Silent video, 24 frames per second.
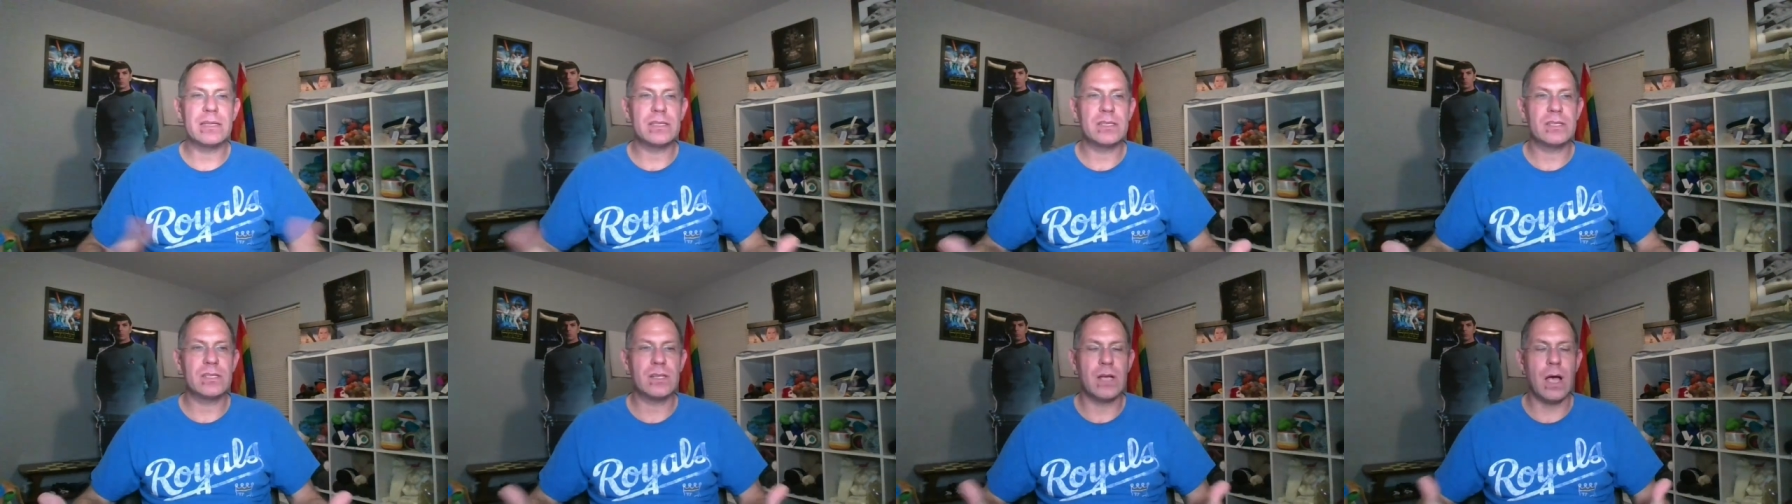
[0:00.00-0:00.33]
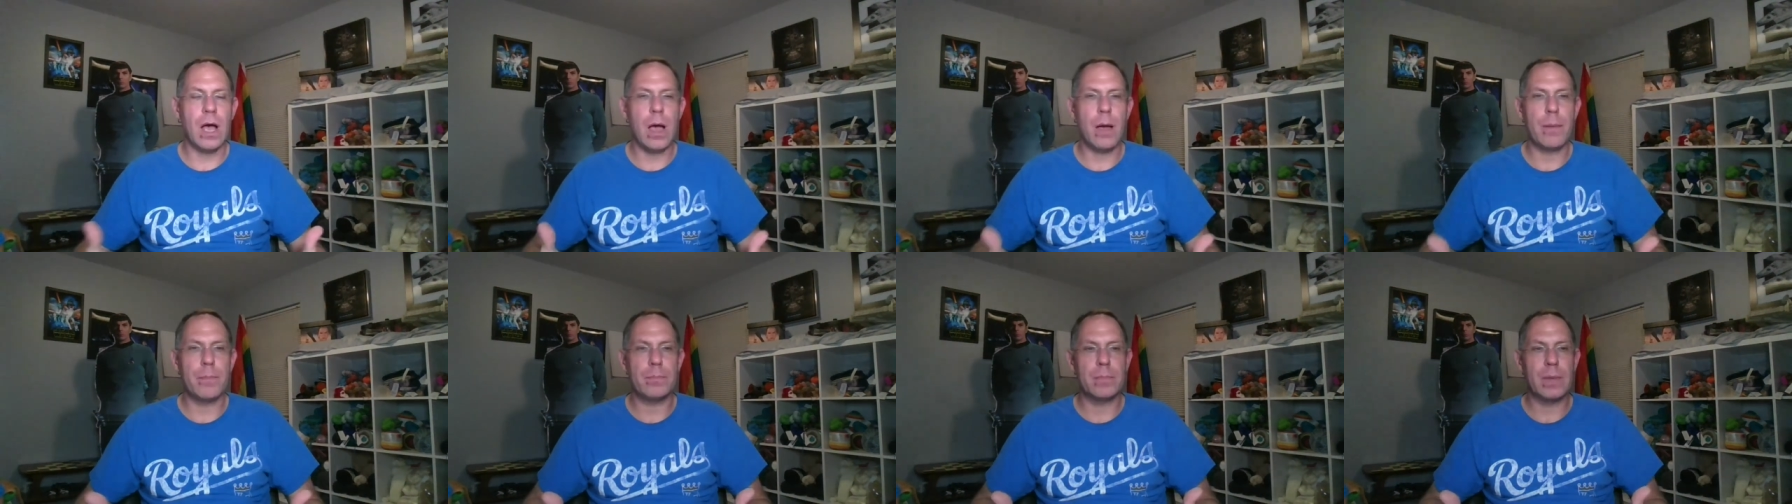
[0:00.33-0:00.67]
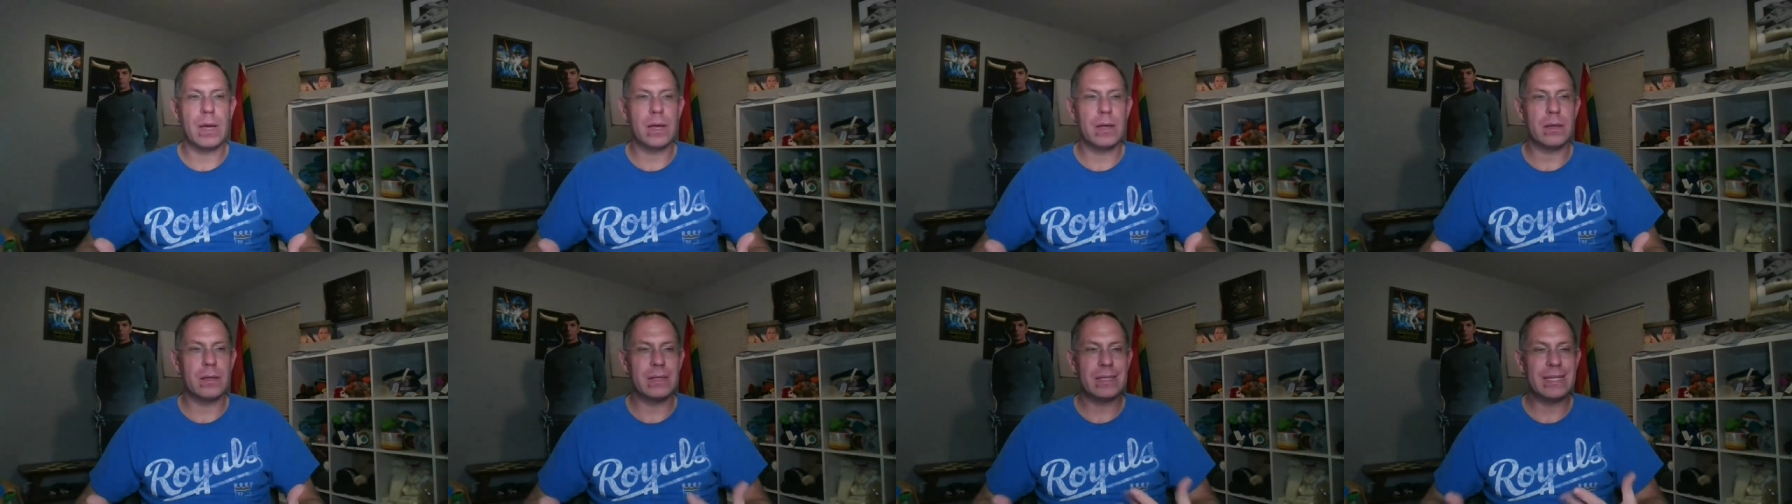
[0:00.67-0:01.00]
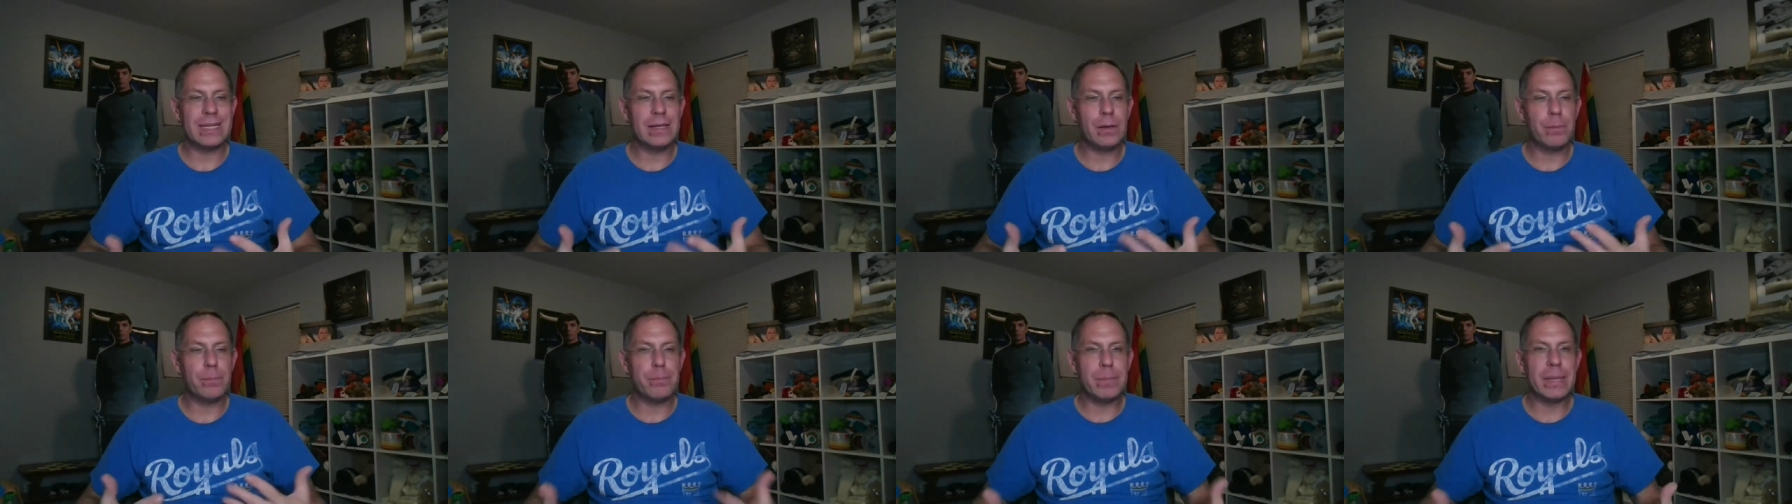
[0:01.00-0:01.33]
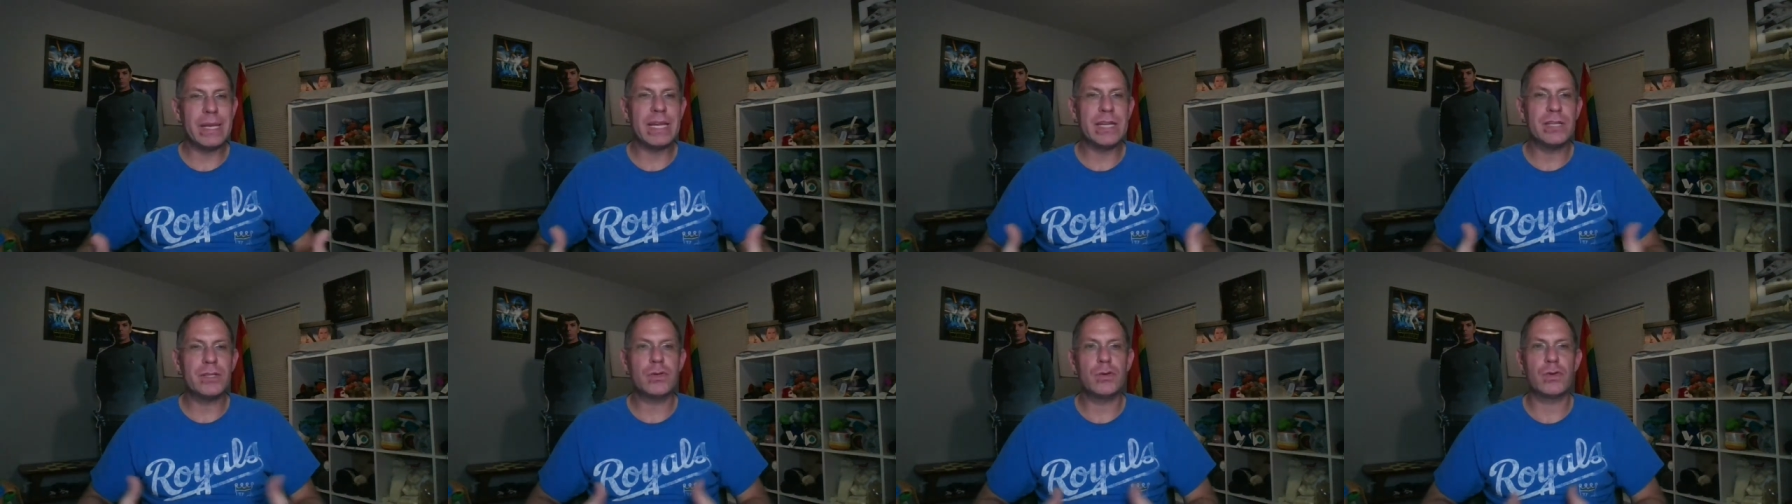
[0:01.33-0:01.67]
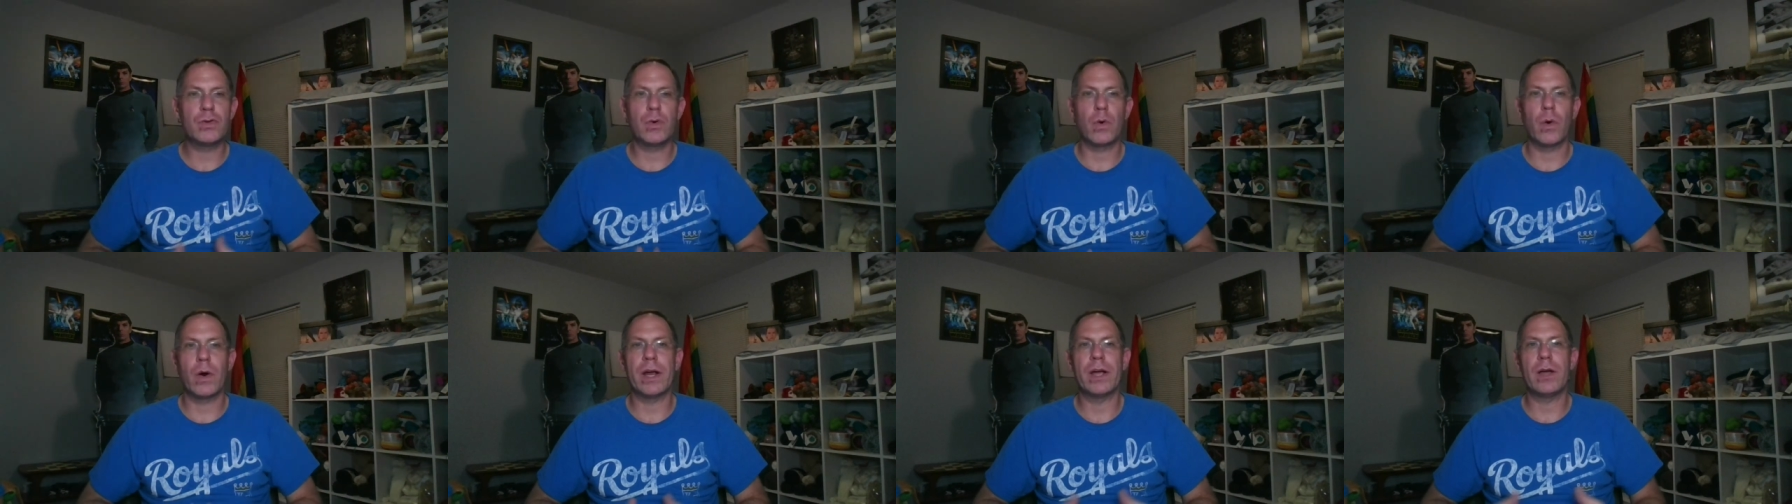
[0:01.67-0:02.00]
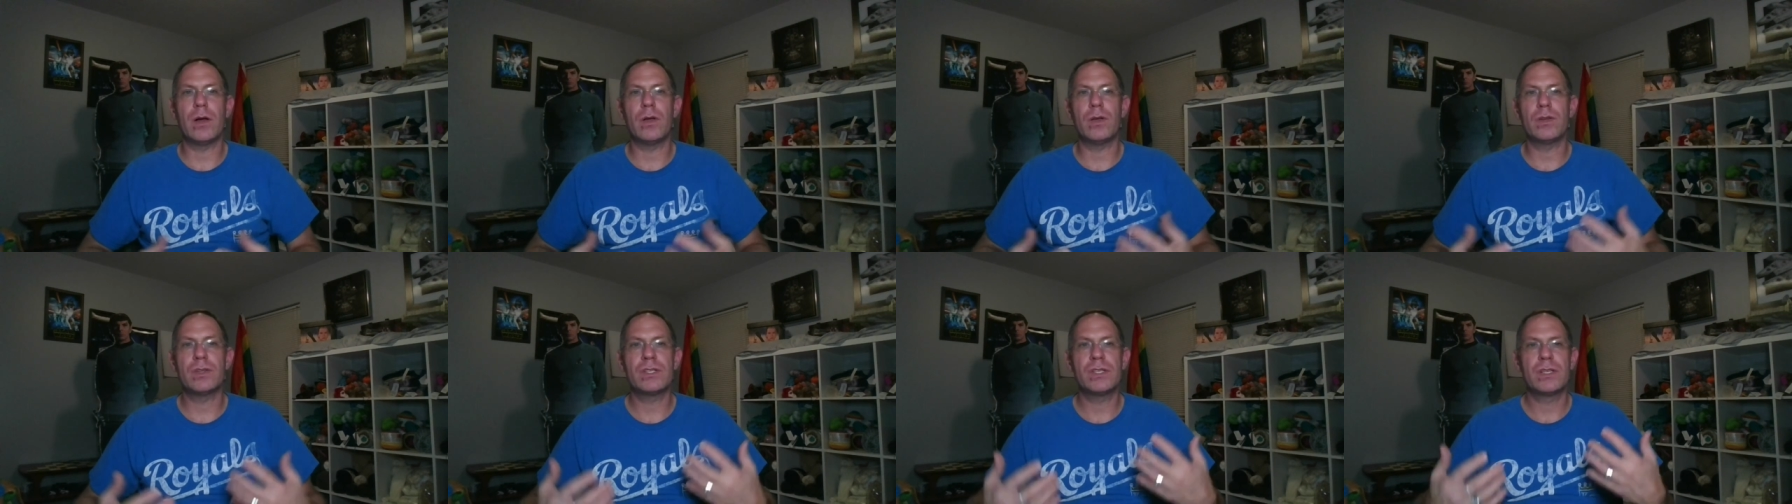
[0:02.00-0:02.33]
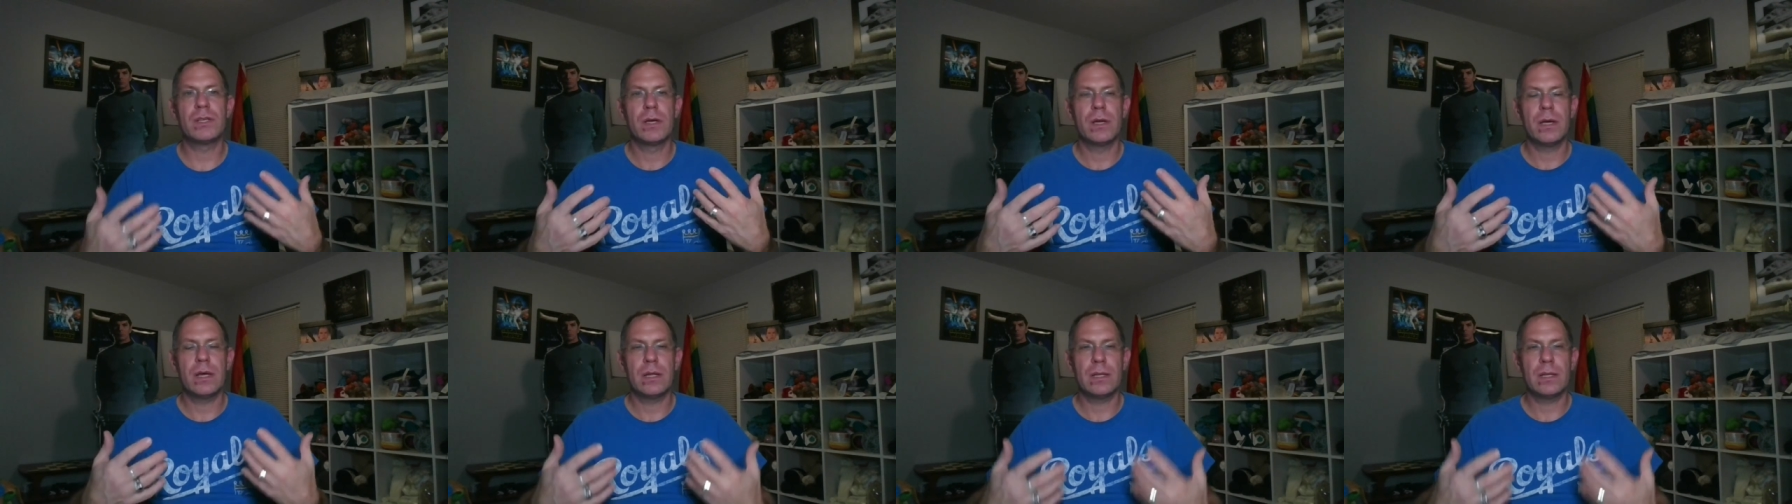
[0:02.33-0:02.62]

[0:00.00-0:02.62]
some little mini tutorials,